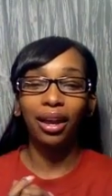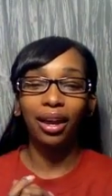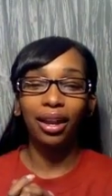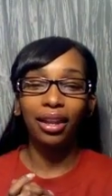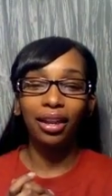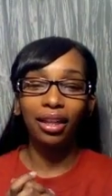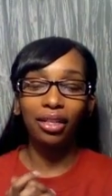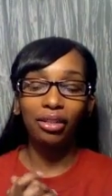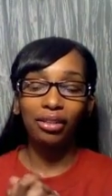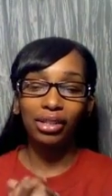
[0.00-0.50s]

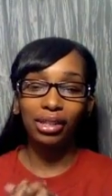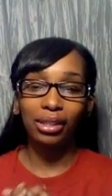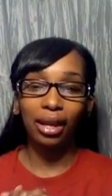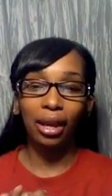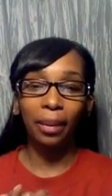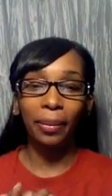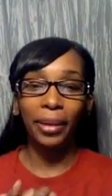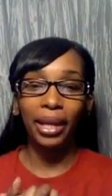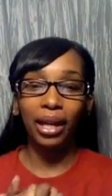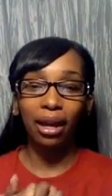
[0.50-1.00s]
another
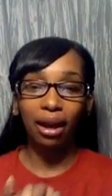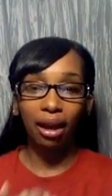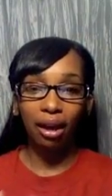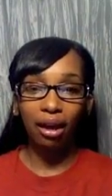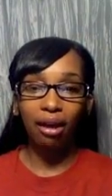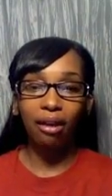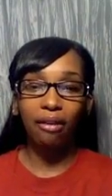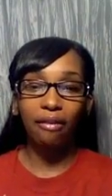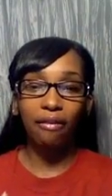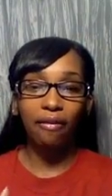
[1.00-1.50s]
segment
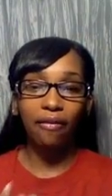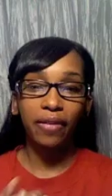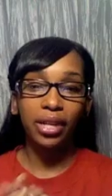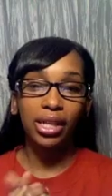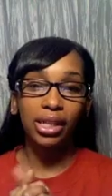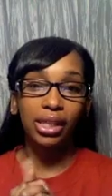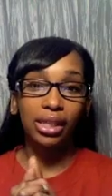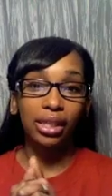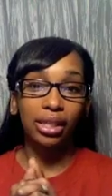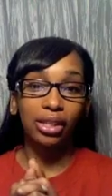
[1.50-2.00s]
of
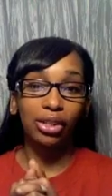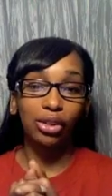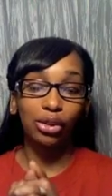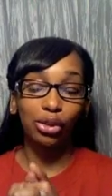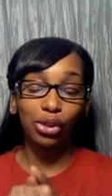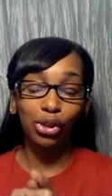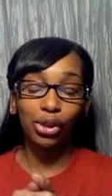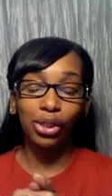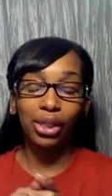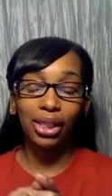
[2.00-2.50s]
Sister
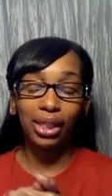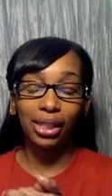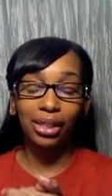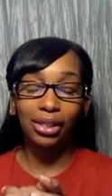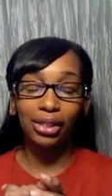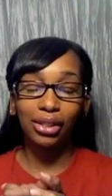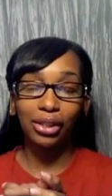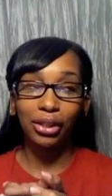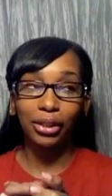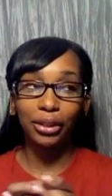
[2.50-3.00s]
to
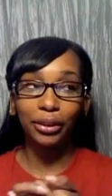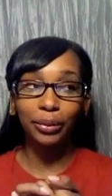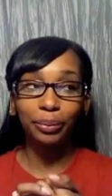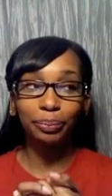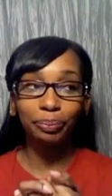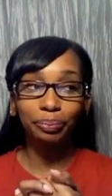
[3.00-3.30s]
Sister.